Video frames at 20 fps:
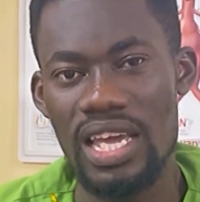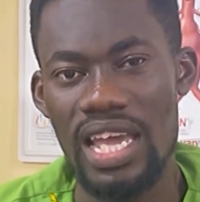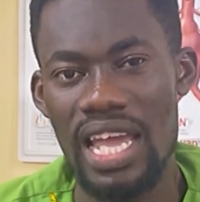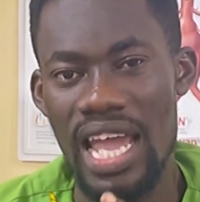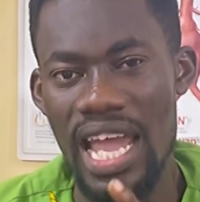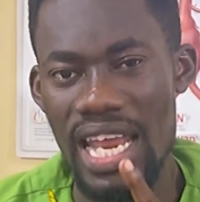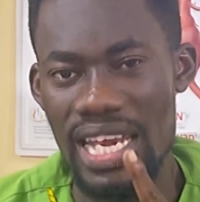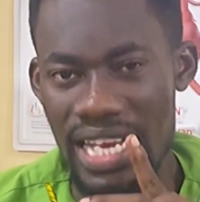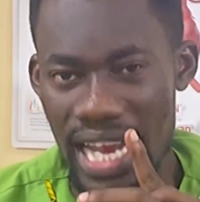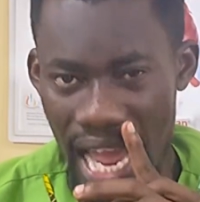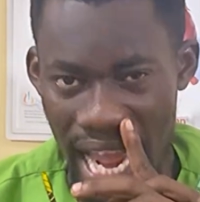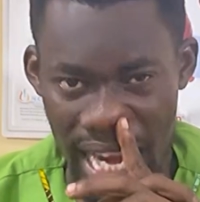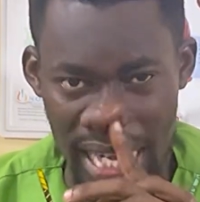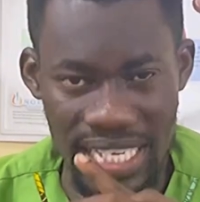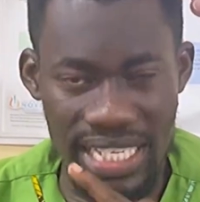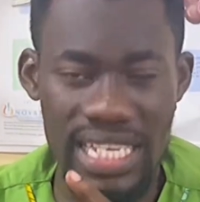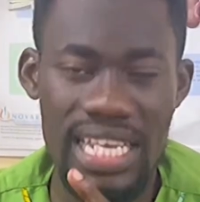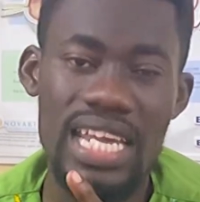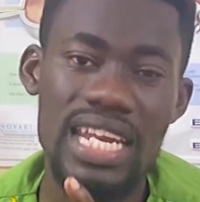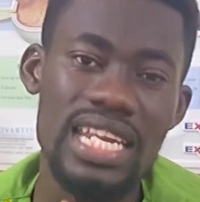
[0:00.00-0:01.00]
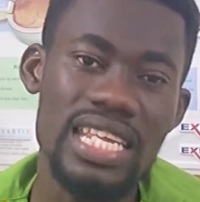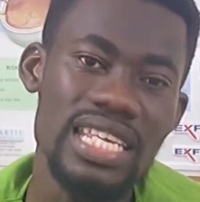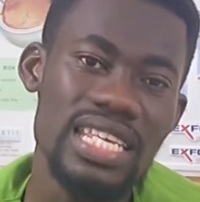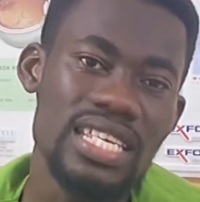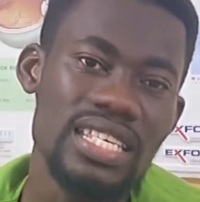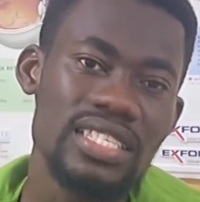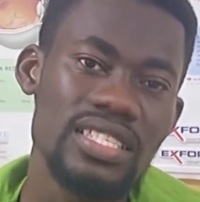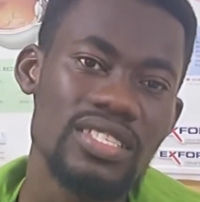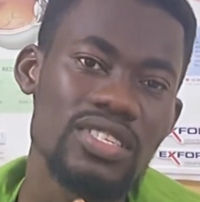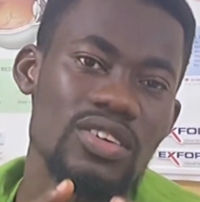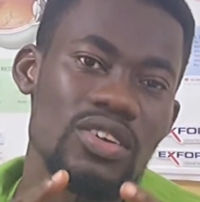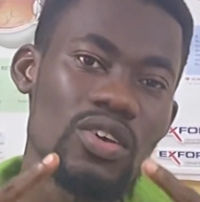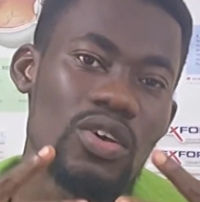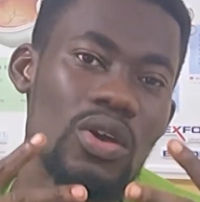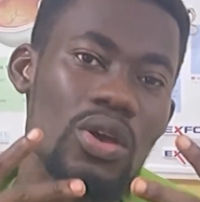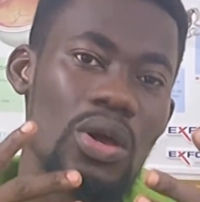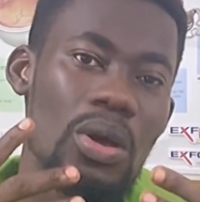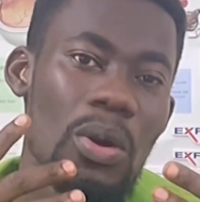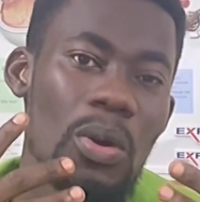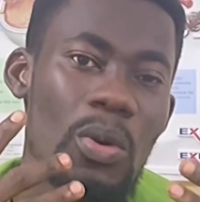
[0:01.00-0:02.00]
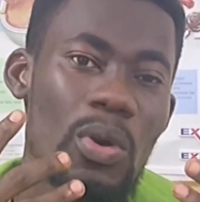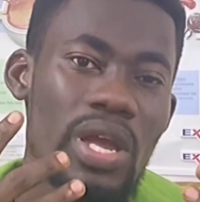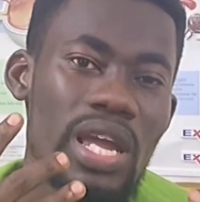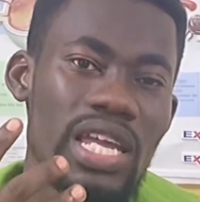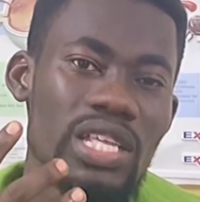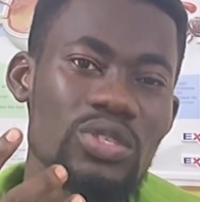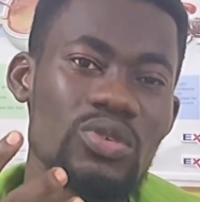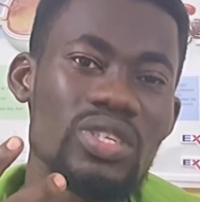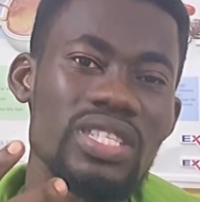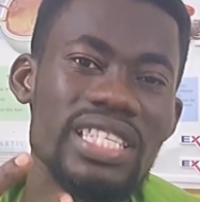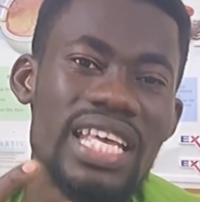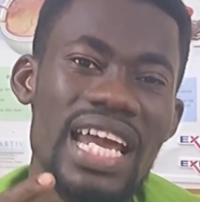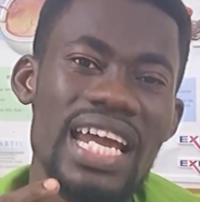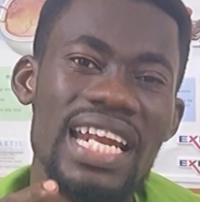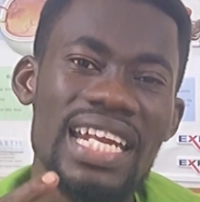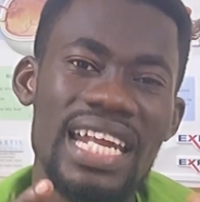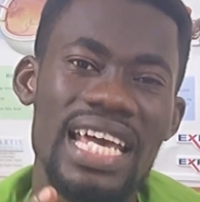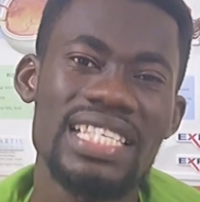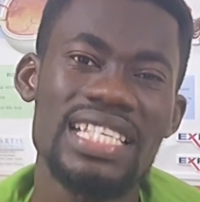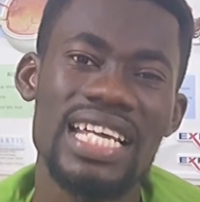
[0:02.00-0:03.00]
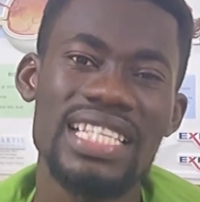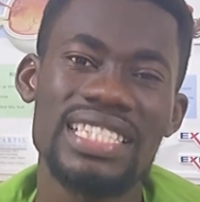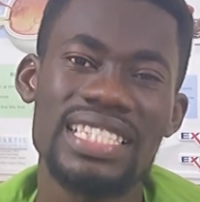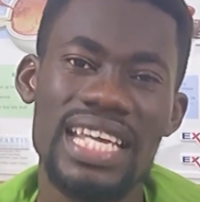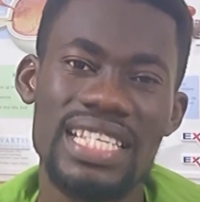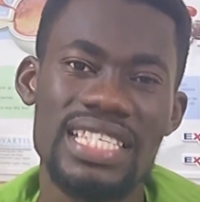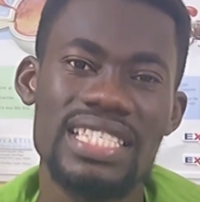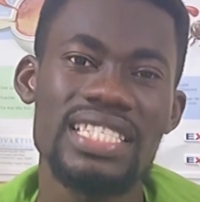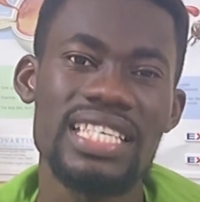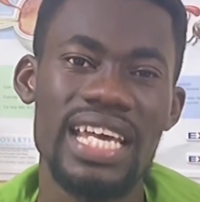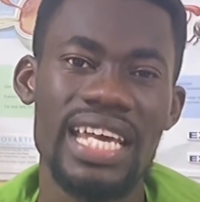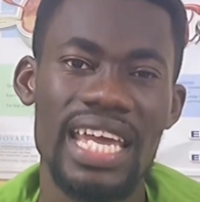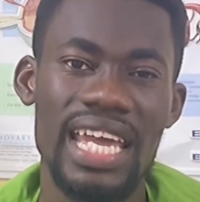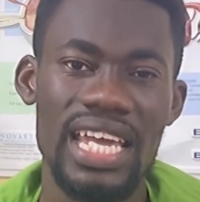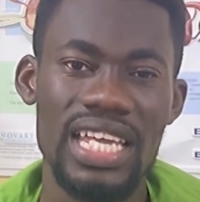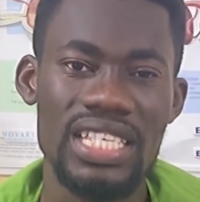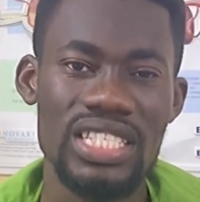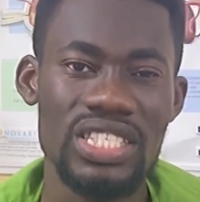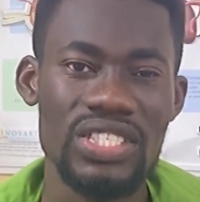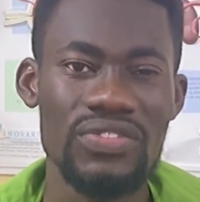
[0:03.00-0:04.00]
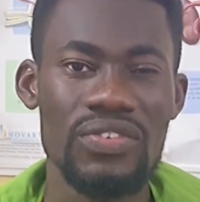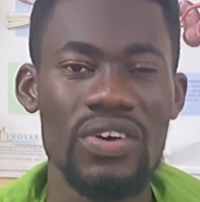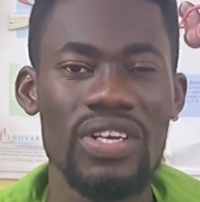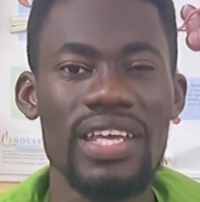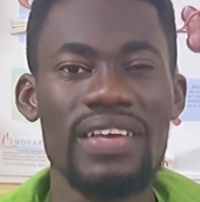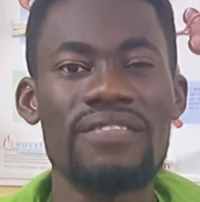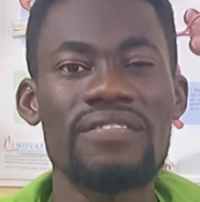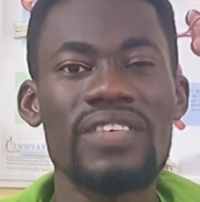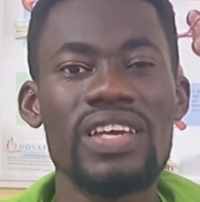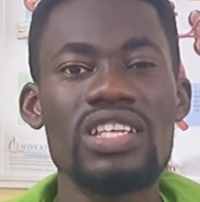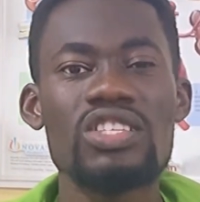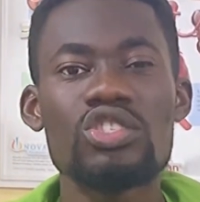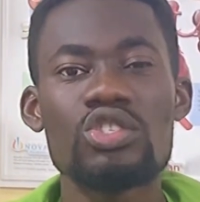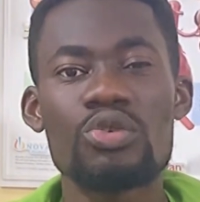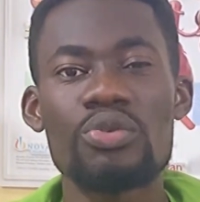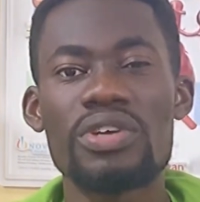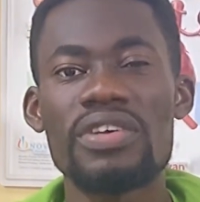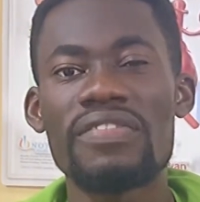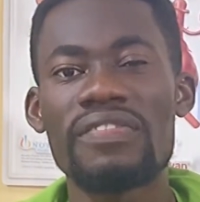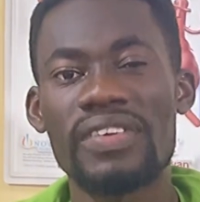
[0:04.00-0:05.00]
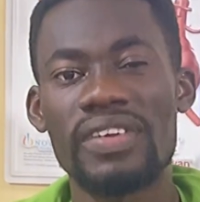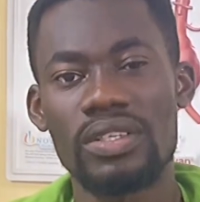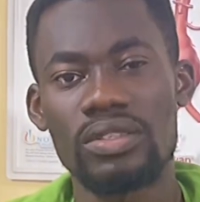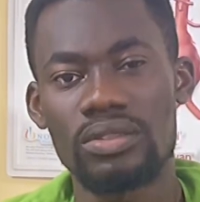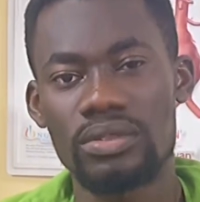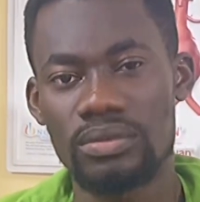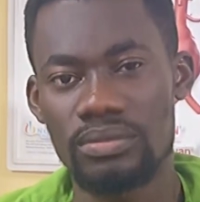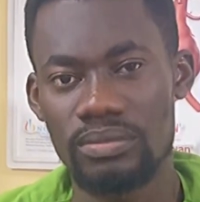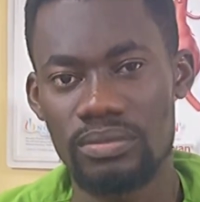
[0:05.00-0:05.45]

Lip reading: and ideally, it will take less than 30 seconds for the vein to refill.